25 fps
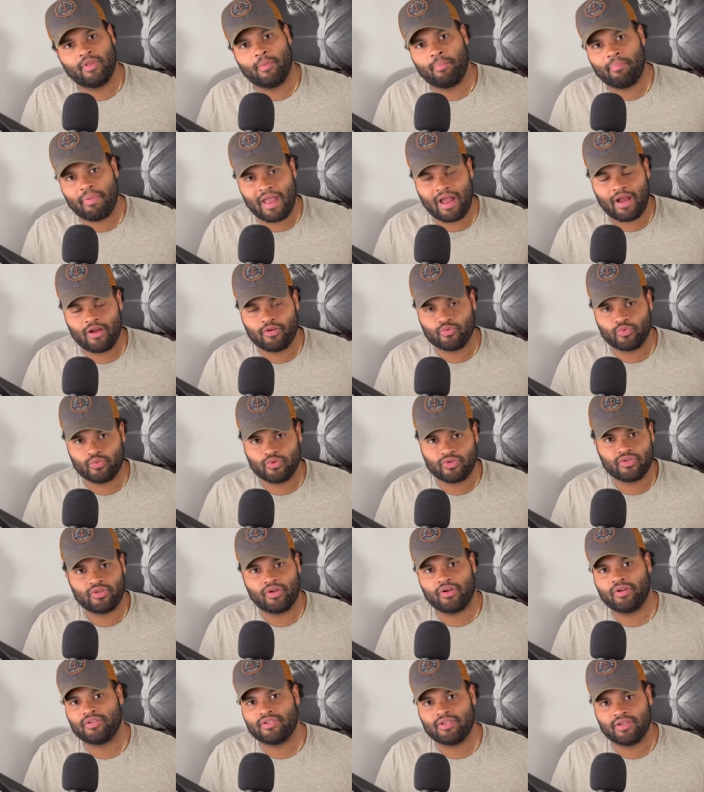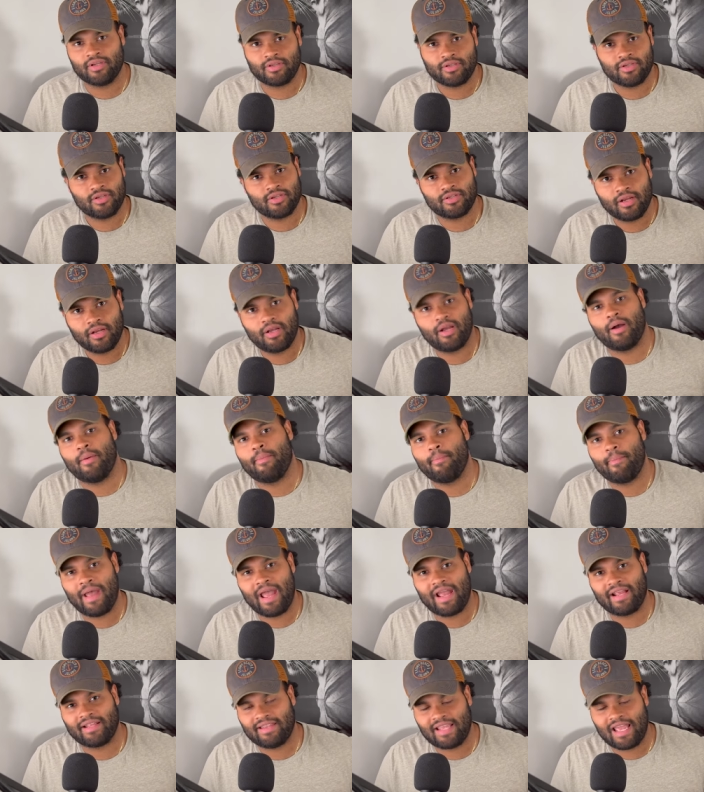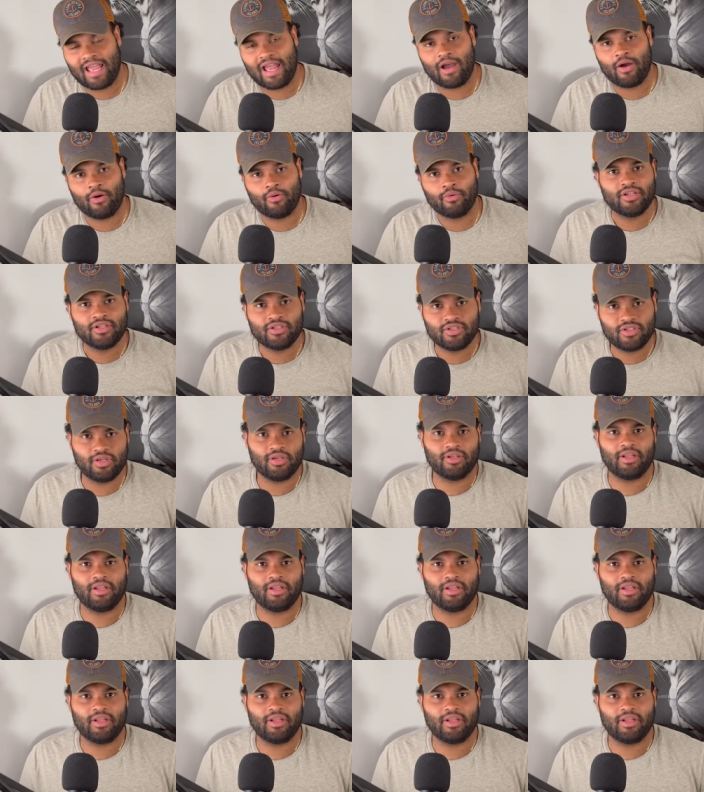the pounds will start to just come back down to